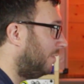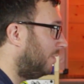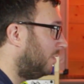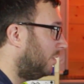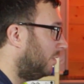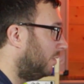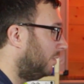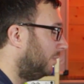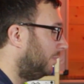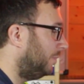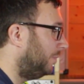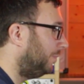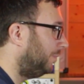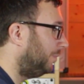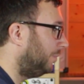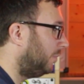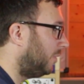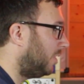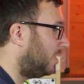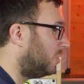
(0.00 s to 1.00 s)

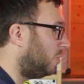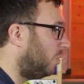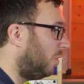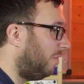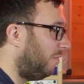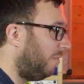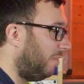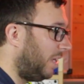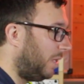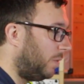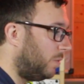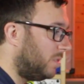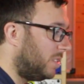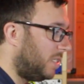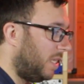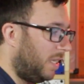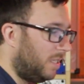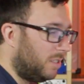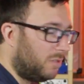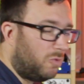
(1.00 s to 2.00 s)
All the
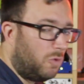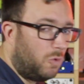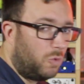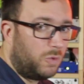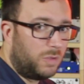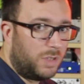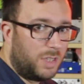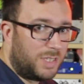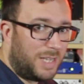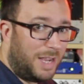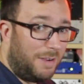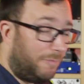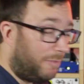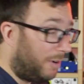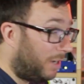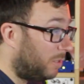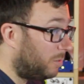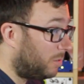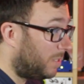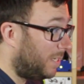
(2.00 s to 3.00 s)
frequencies are all the same
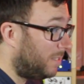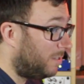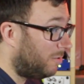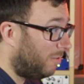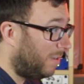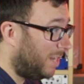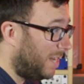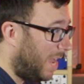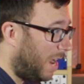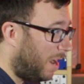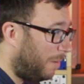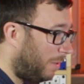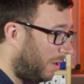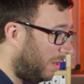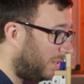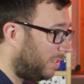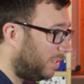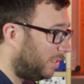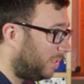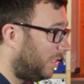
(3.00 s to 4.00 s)
frequencies are in there, but
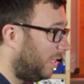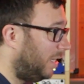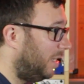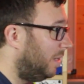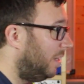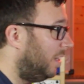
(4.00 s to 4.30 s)
I just